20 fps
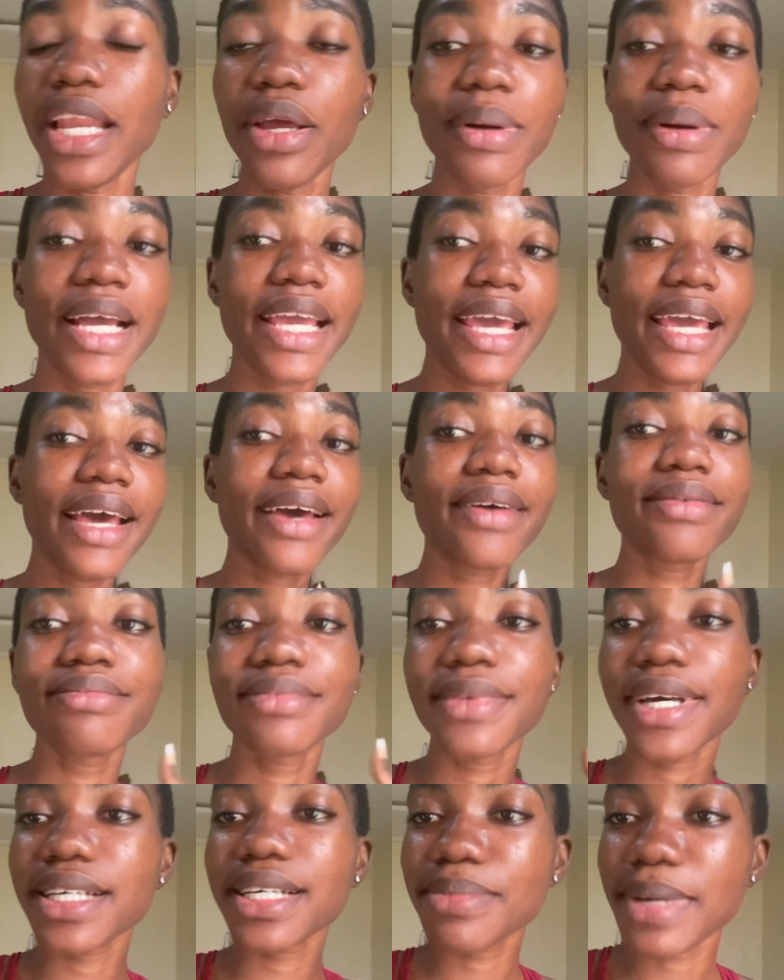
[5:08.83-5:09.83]
yeah,
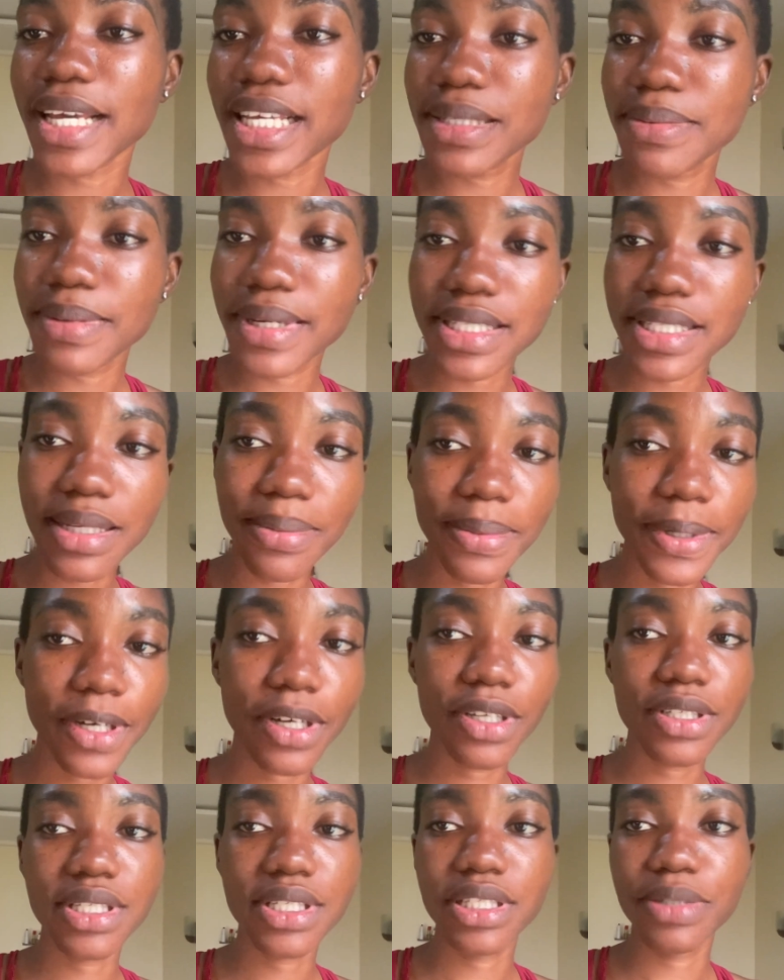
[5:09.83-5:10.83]
that's my experience
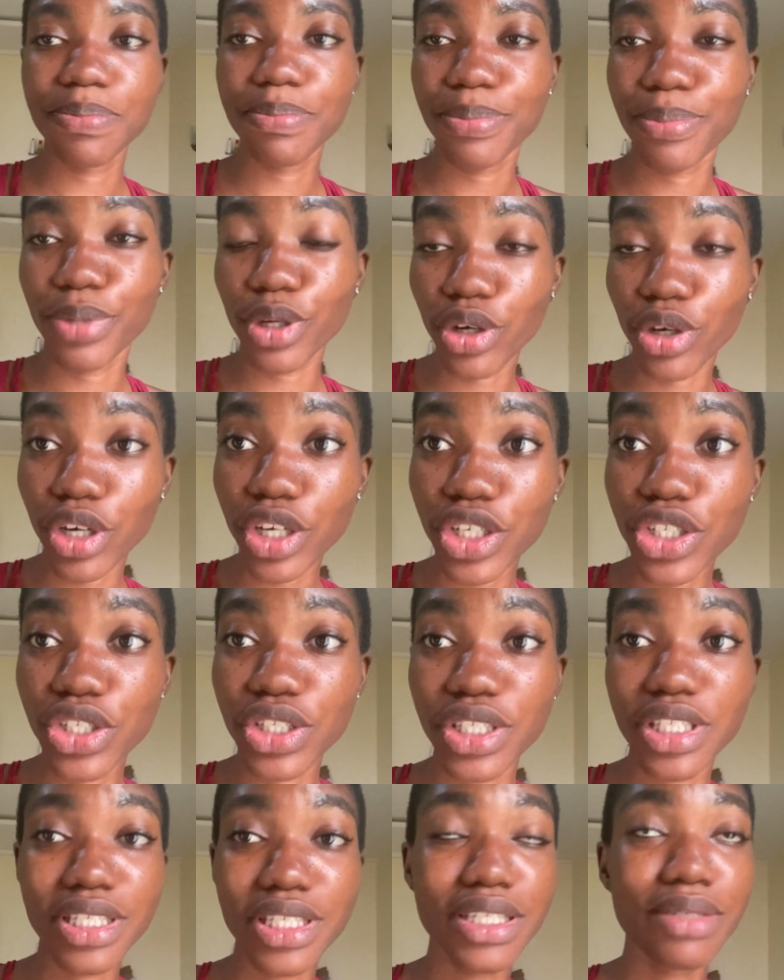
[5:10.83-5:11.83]
about lip blush.
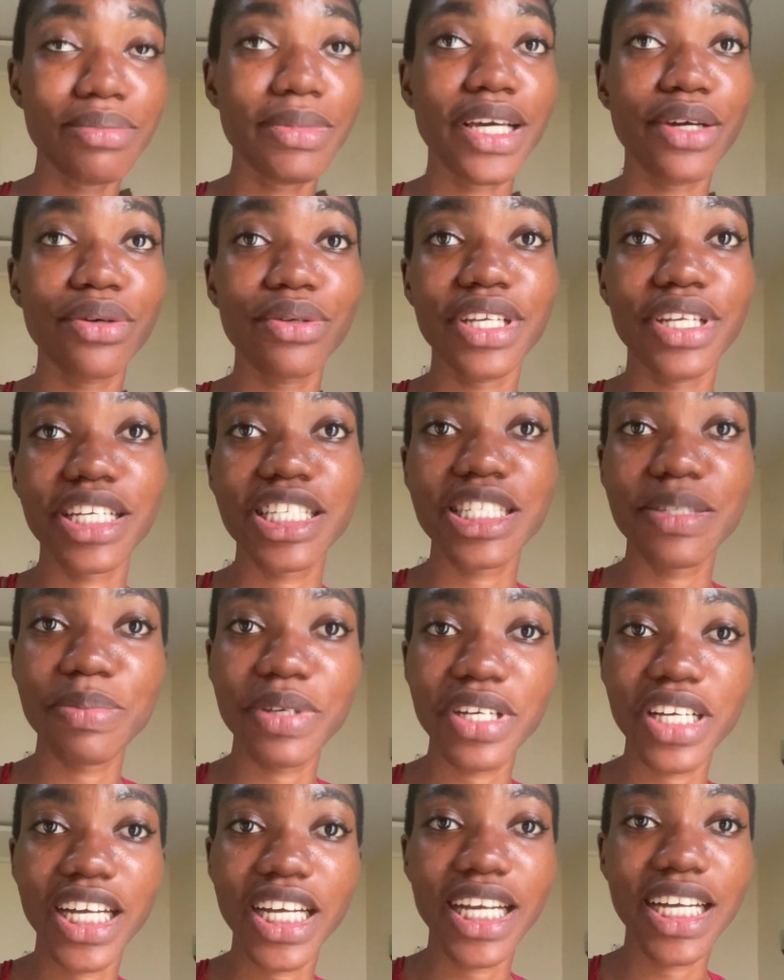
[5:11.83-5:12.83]
This is my own
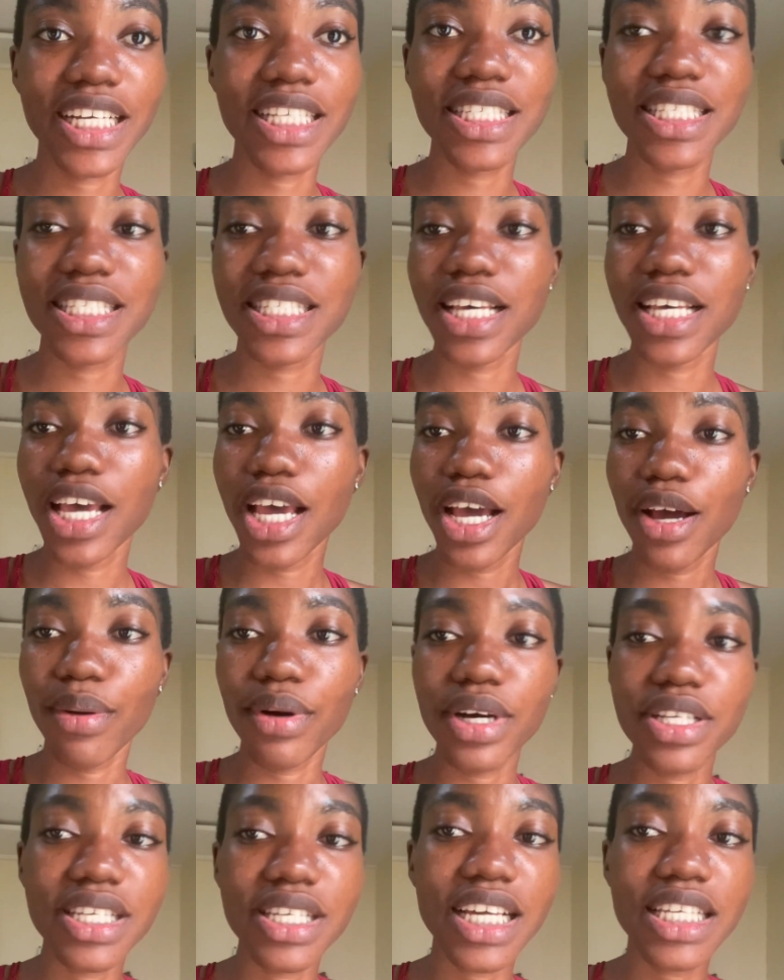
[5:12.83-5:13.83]
experience.
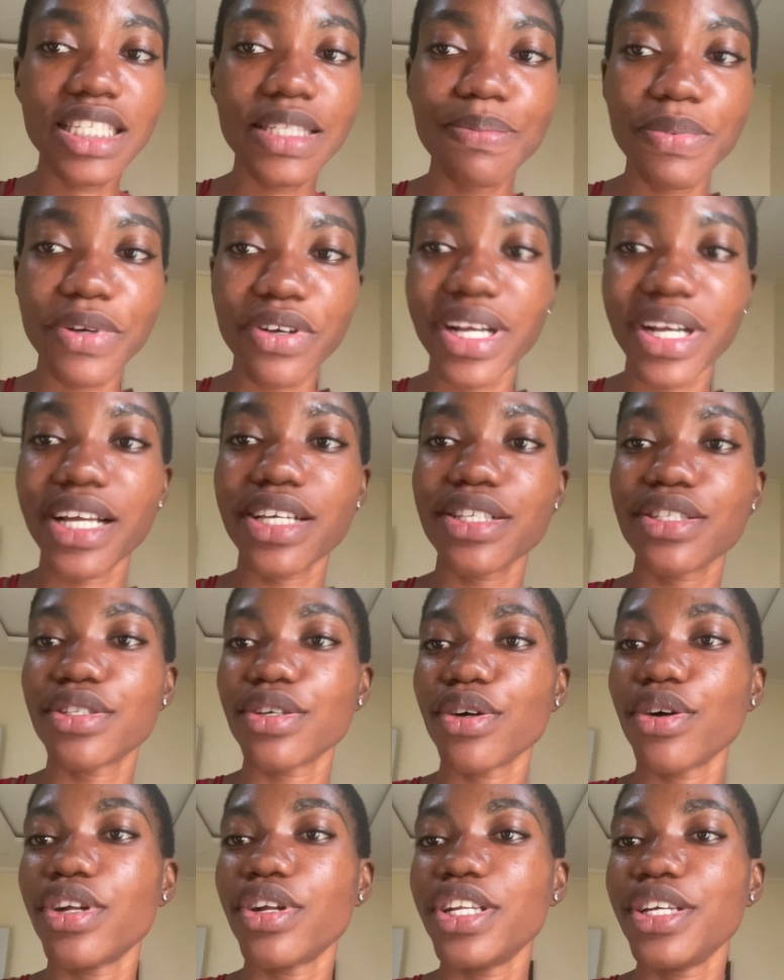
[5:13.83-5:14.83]
What's the experience
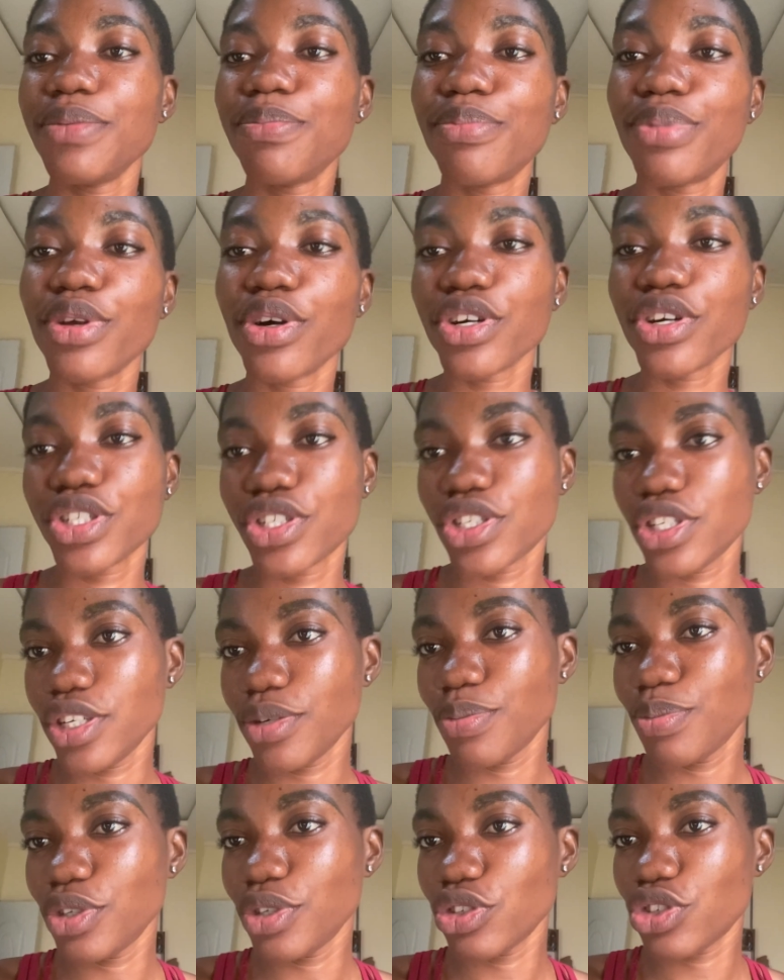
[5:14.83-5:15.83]
on lip blush,
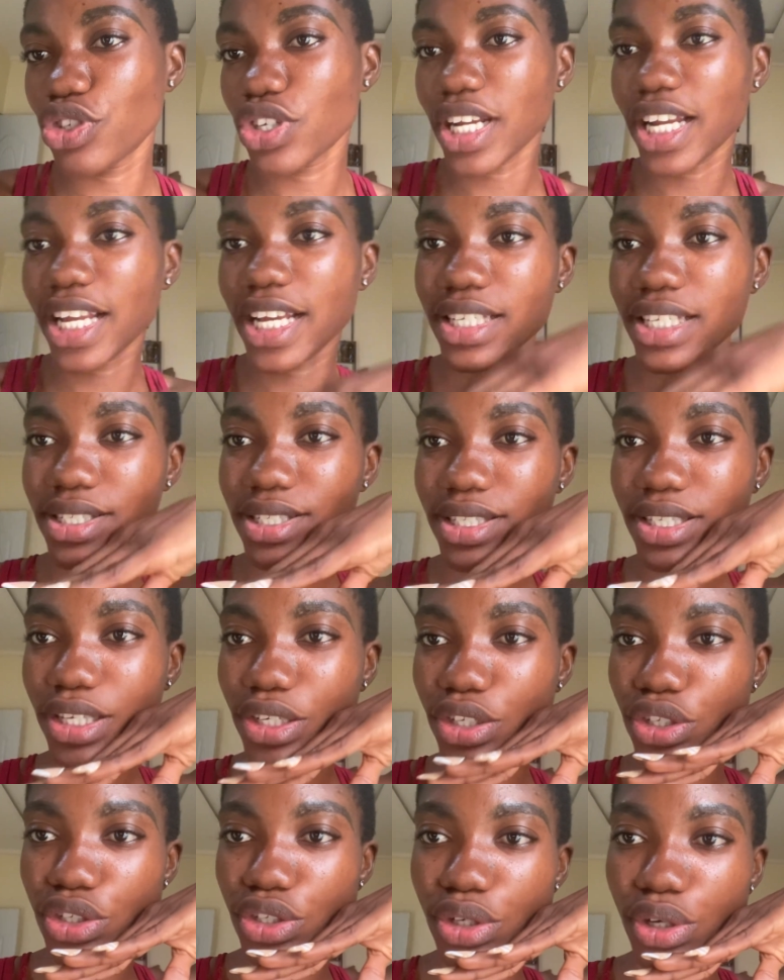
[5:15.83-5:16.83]
lip
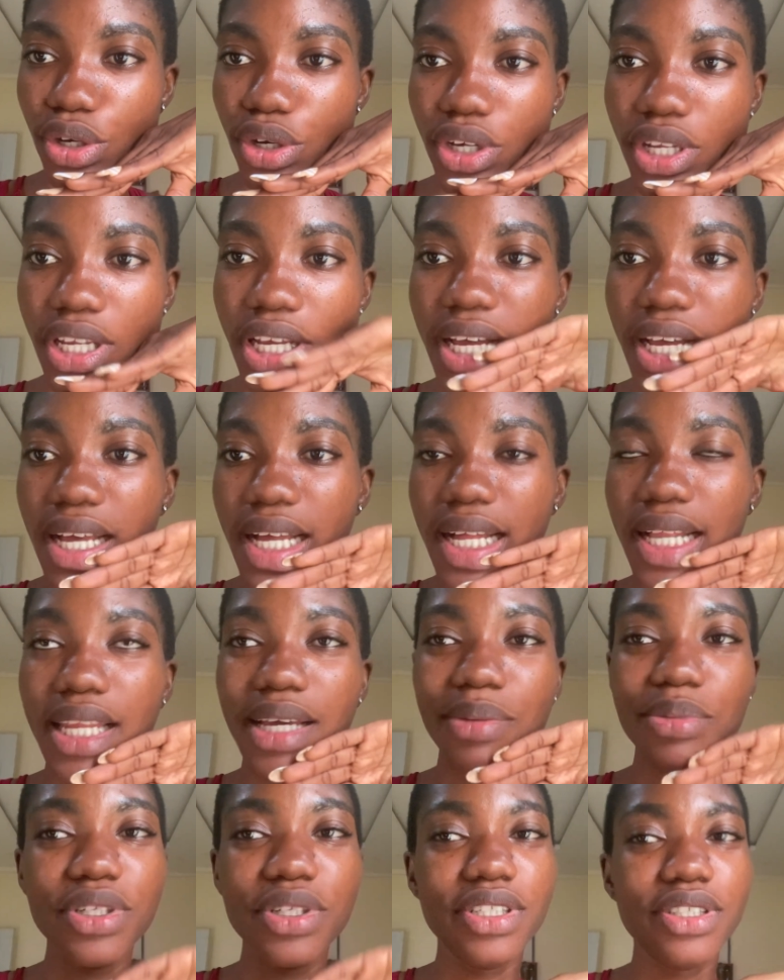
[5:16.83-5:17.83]
neutralization?
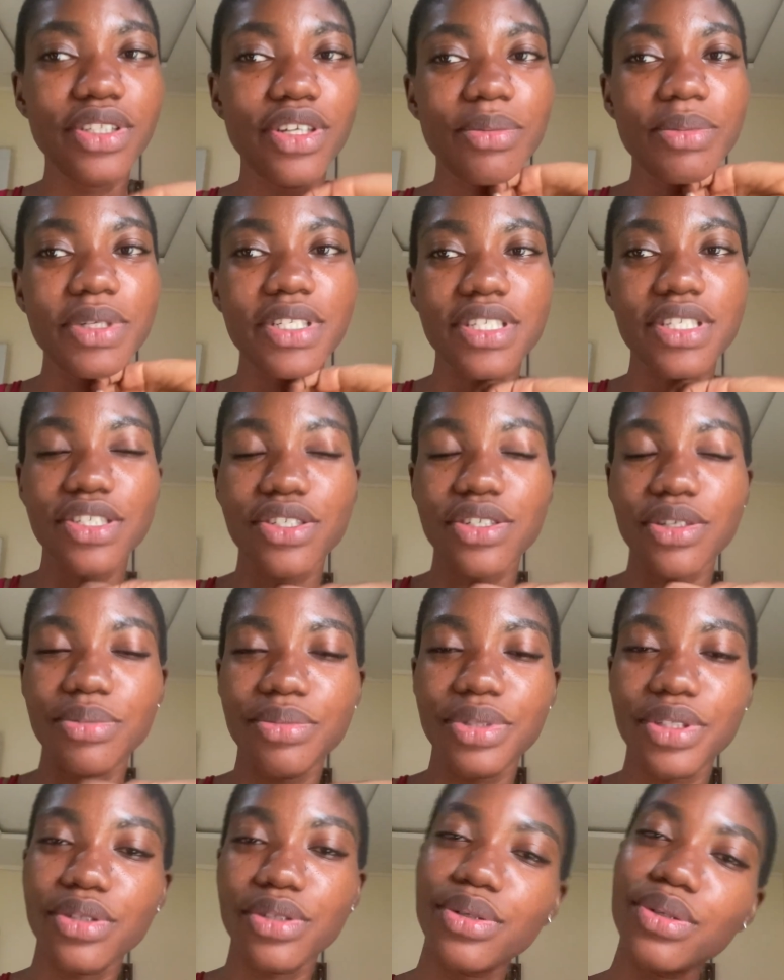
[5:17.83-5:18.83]
Let me know in the comment section
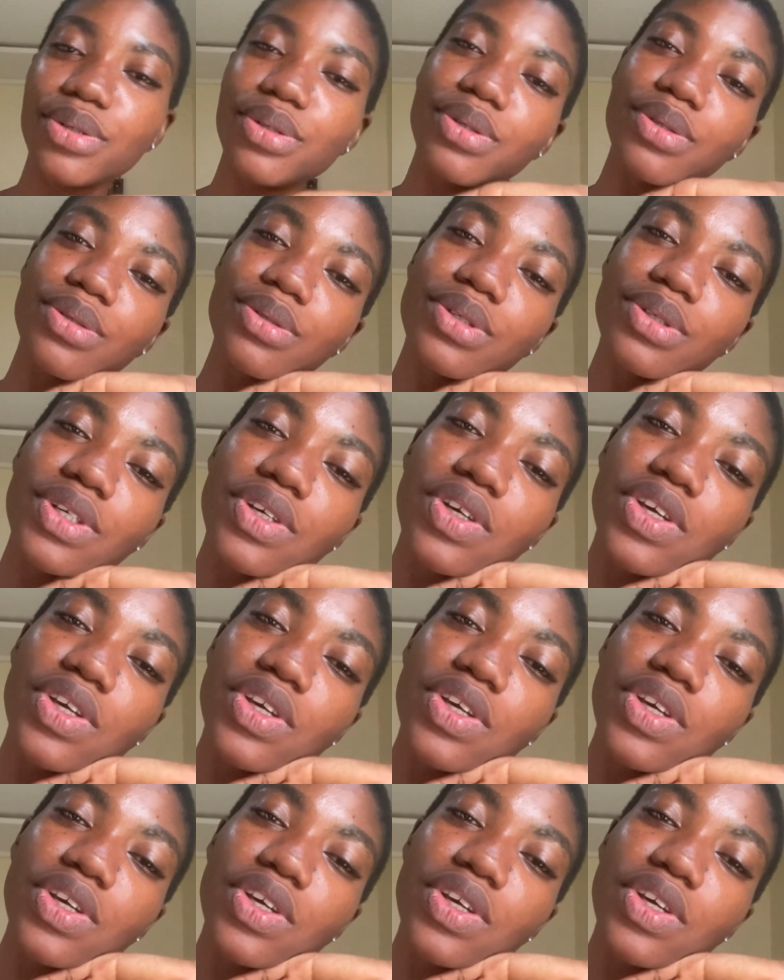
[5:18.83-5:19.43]
below.